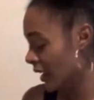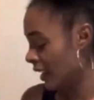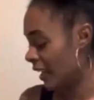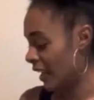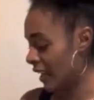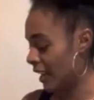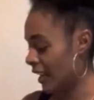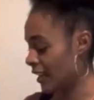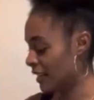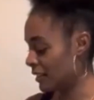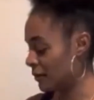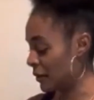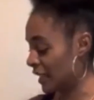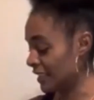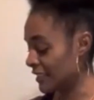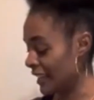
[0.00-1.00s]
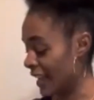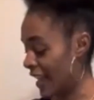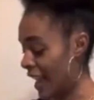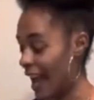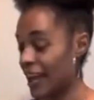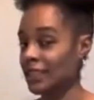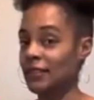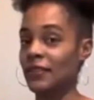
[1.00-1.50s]
And when I say
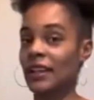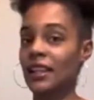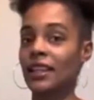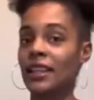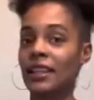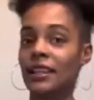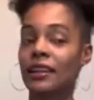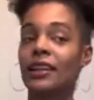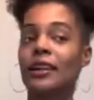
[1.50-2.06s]
activating,